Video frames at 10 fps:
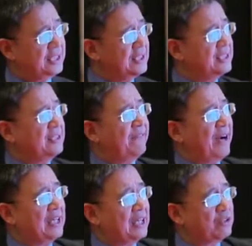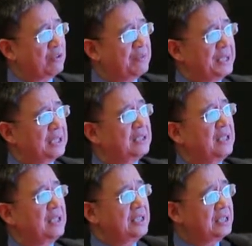the scale is going up so
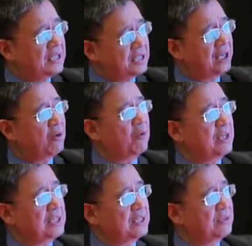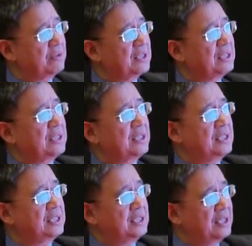rapidly, as well as
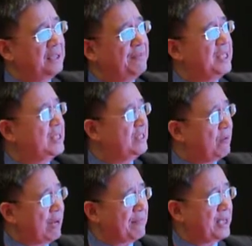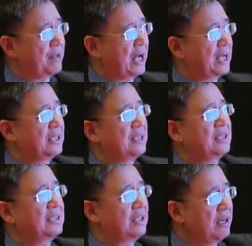economic growing speed is slowing
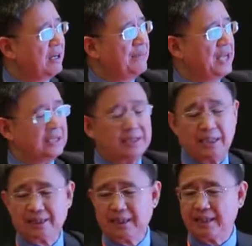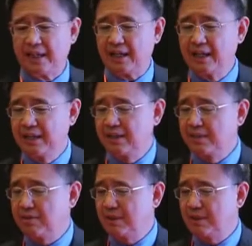down. That